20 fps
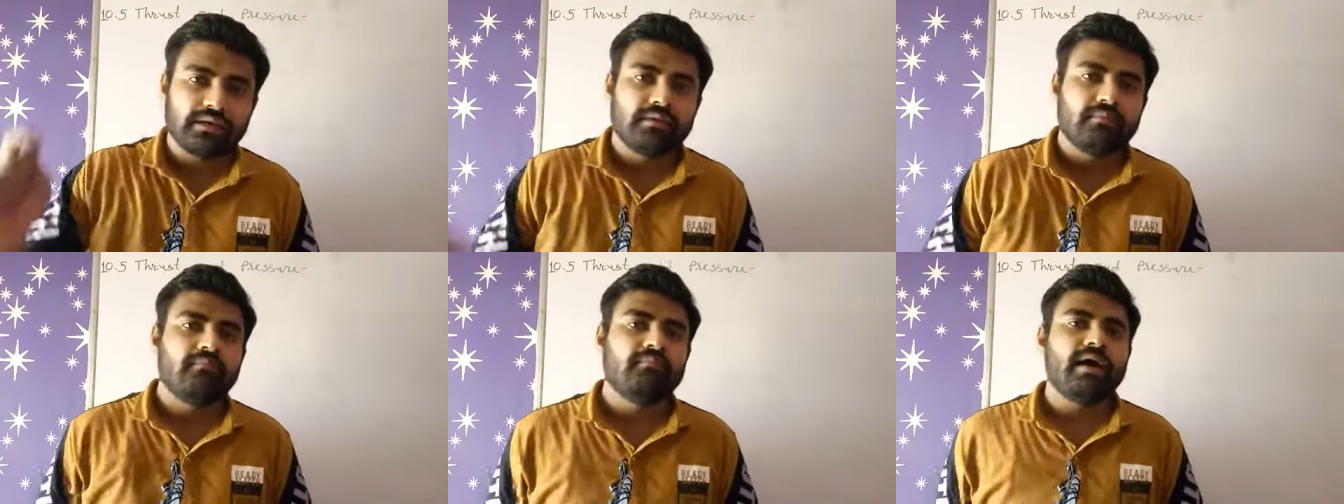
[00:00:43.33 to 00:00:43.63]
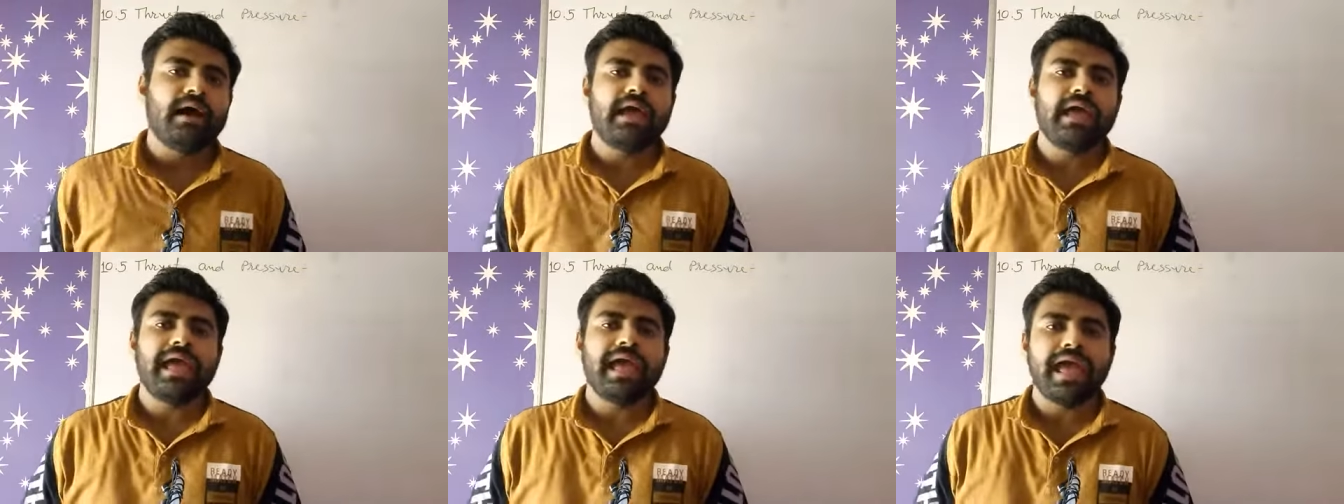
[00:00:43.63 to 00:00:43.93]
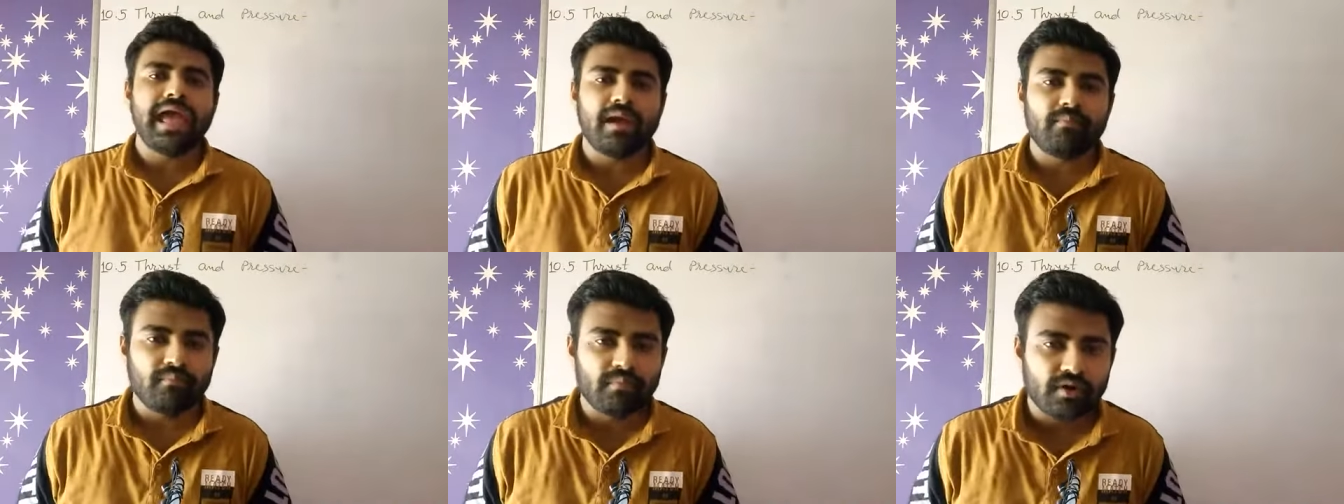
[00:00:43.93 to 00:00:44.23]
by
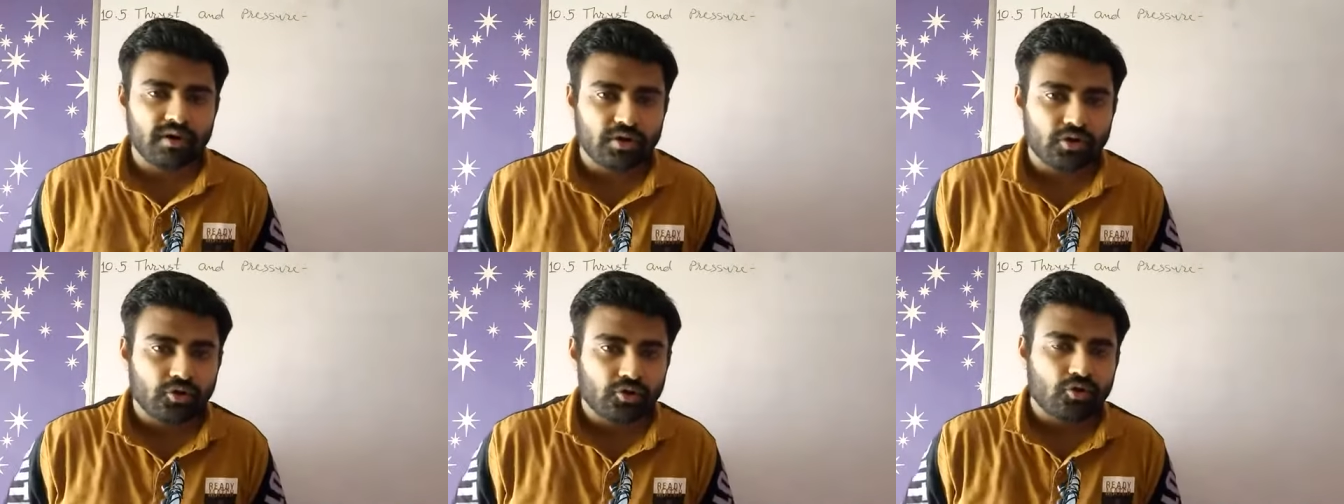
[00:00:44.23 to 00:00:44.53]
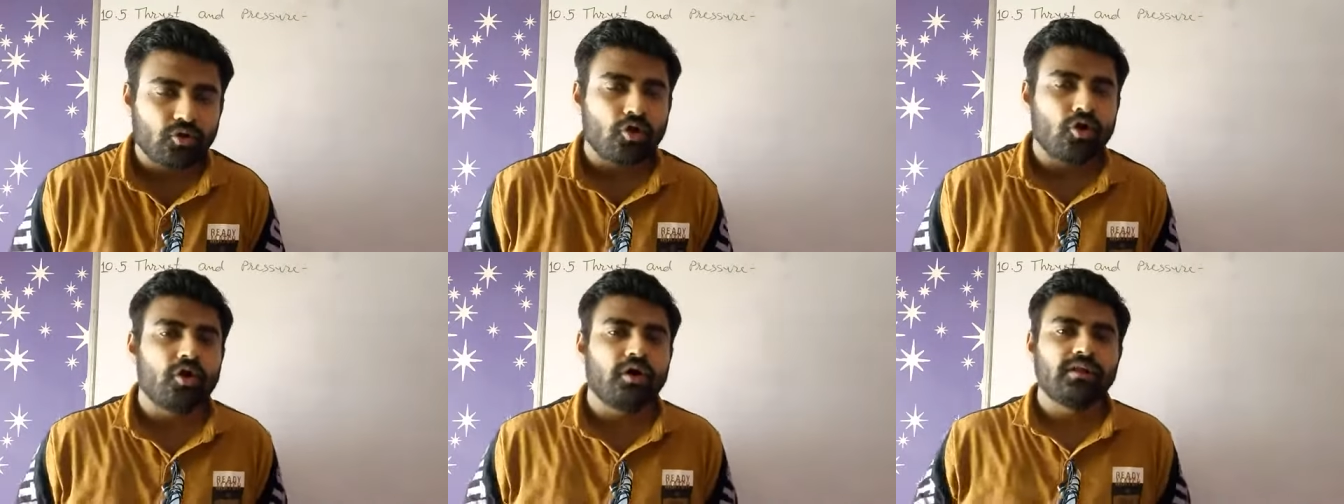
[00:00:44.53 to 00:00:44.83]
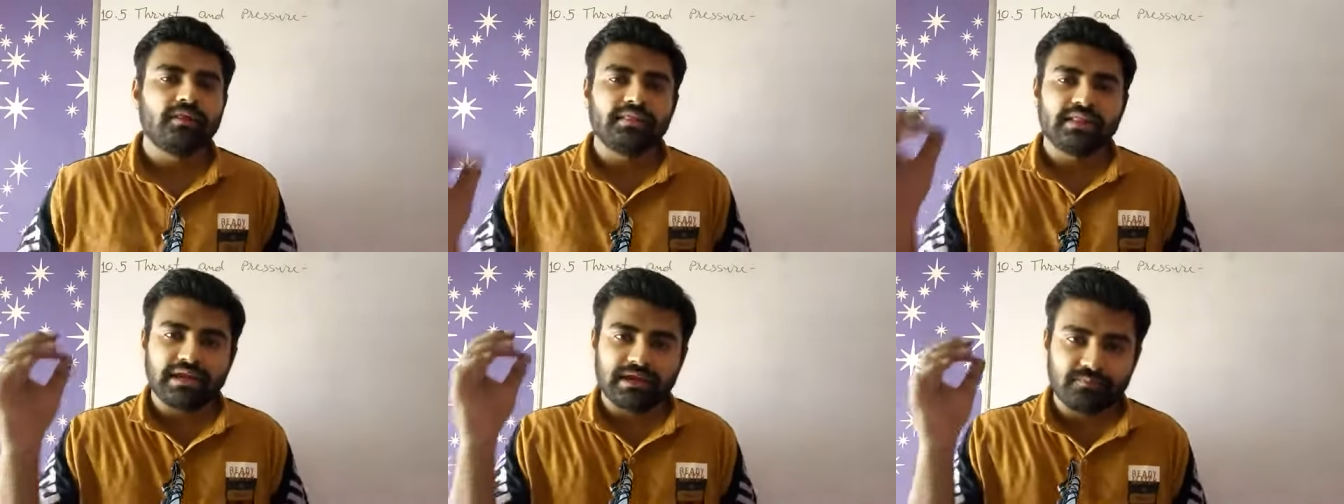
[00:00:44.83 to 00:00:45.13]
hammer
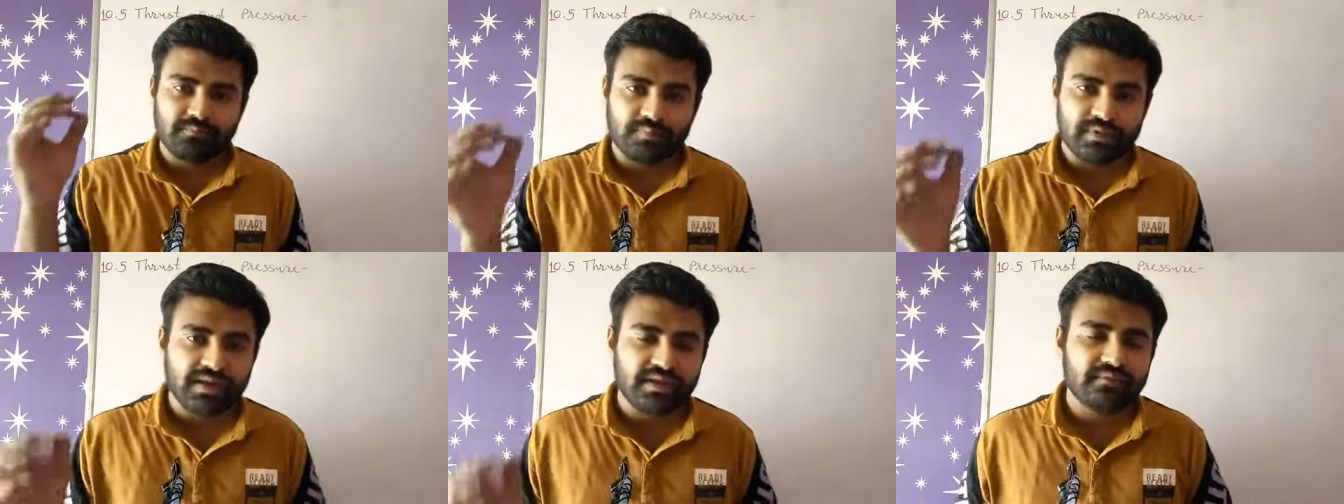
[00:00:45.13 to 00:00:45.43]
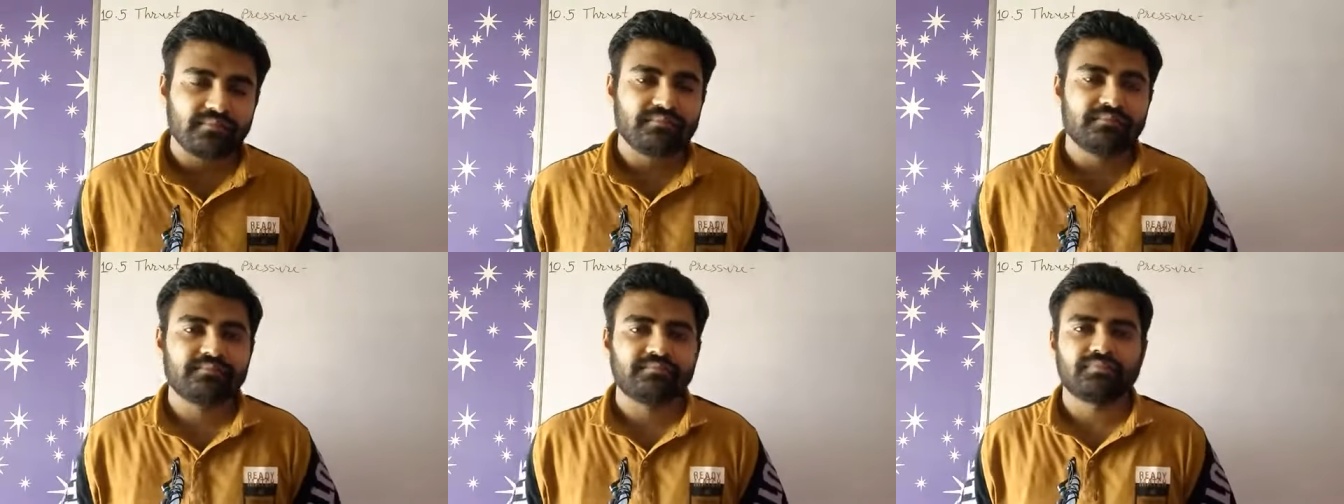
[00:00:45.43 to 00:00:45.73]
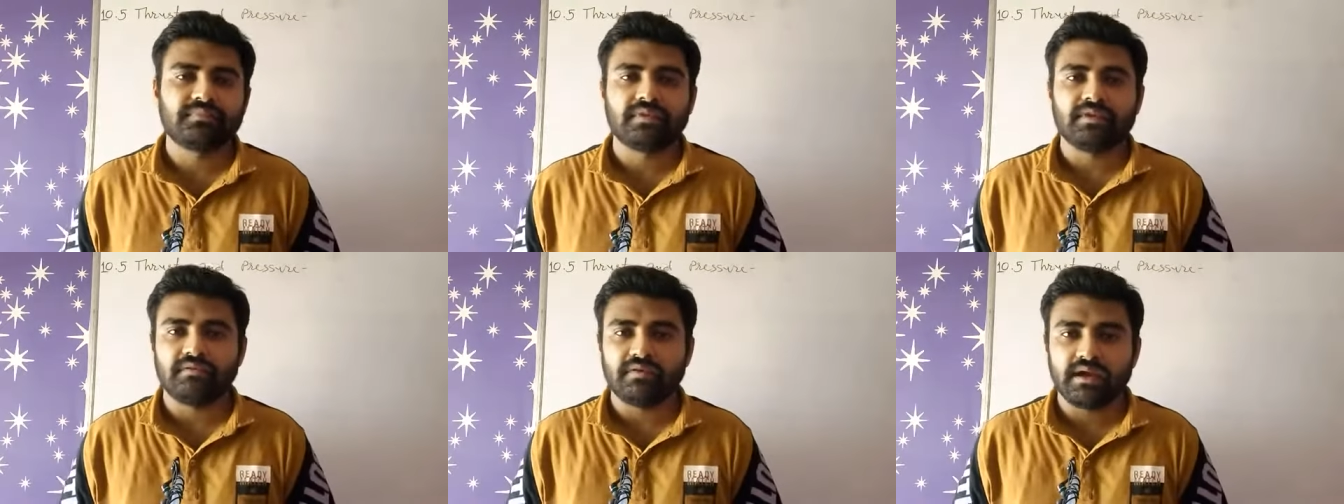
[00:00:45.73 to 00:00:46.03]
on that pin,
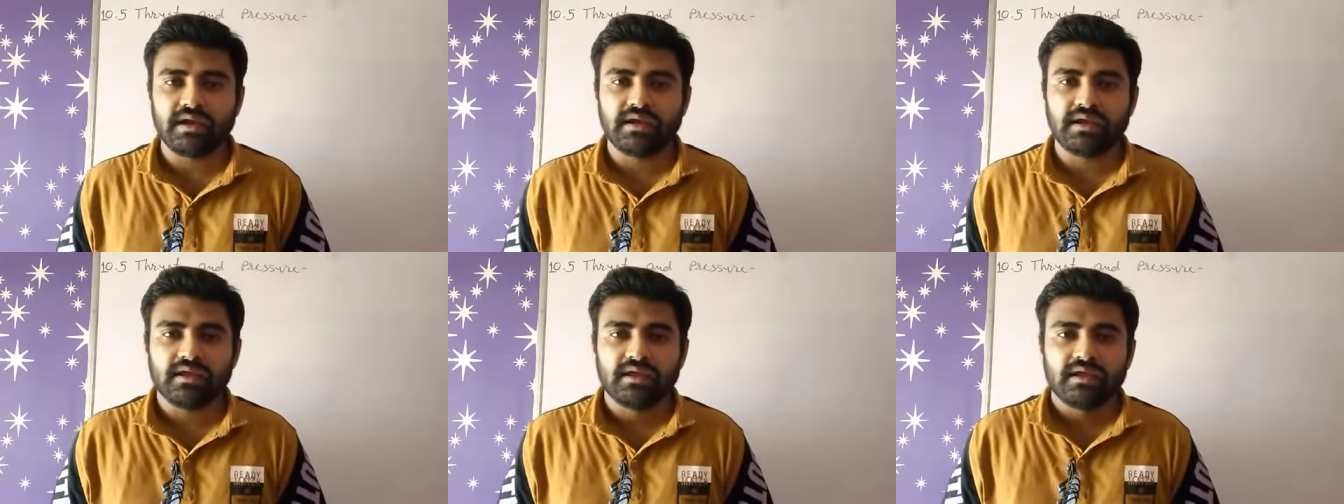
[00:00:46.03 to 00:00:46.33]
right?